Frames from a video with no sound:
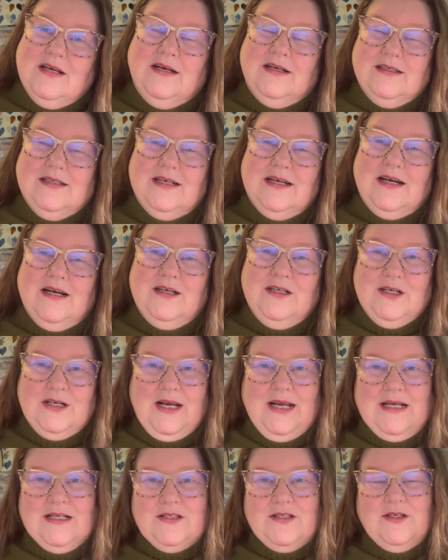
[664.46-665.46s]
a good
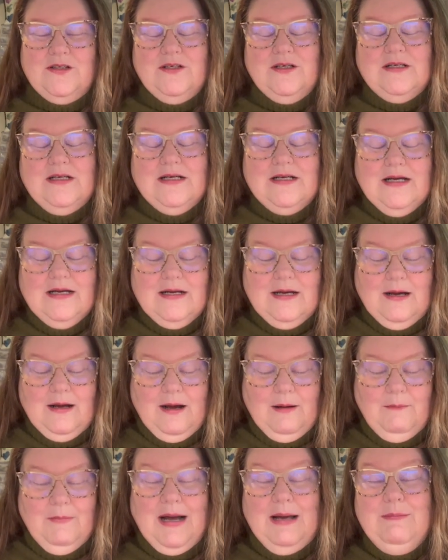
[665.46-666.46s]
answer.
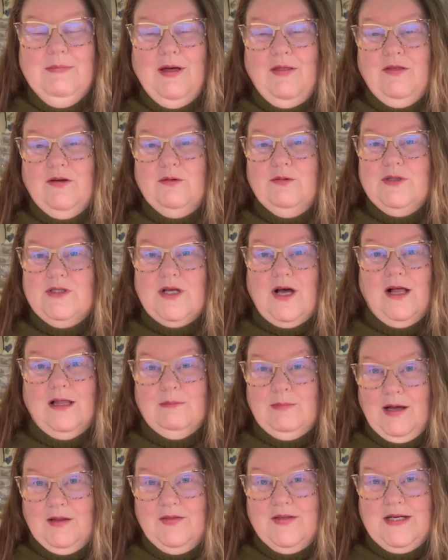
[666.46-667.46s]
My mother was all
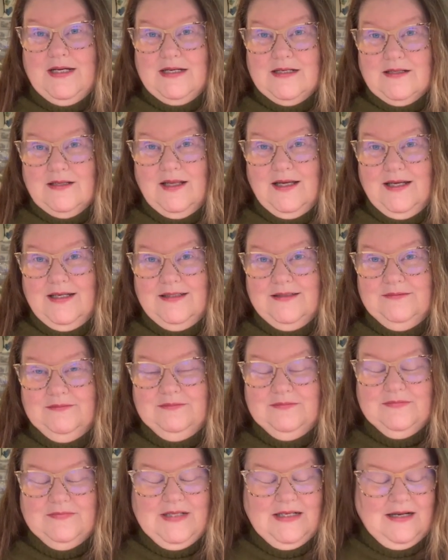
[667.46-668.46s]
about the
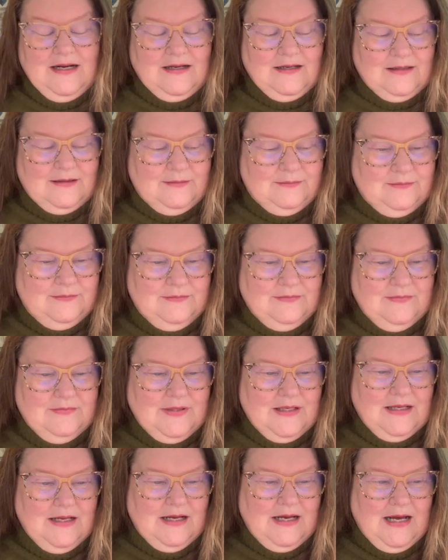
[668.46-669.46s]
dandelion.
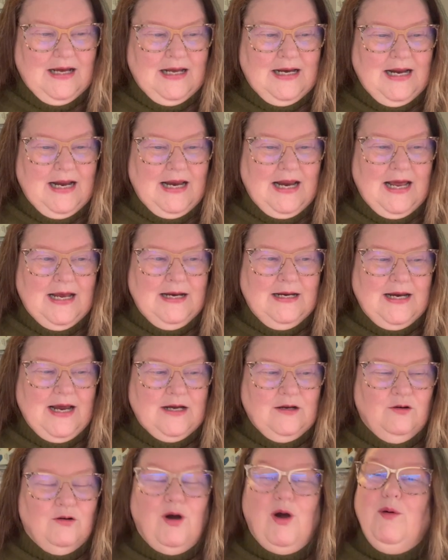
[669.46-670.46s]
And
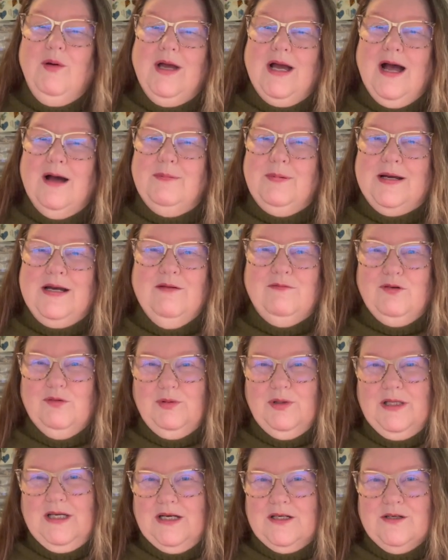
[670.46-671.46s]
growing up, I never
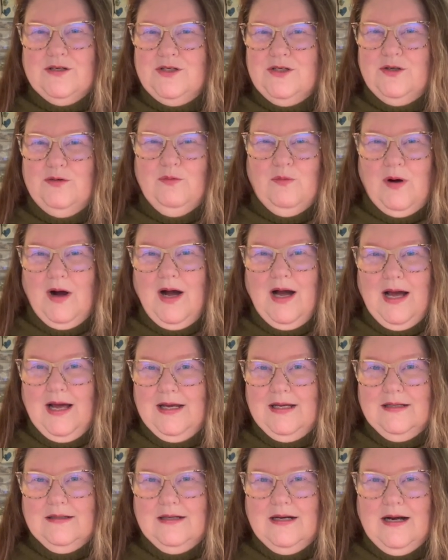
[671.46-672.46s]
really understood why.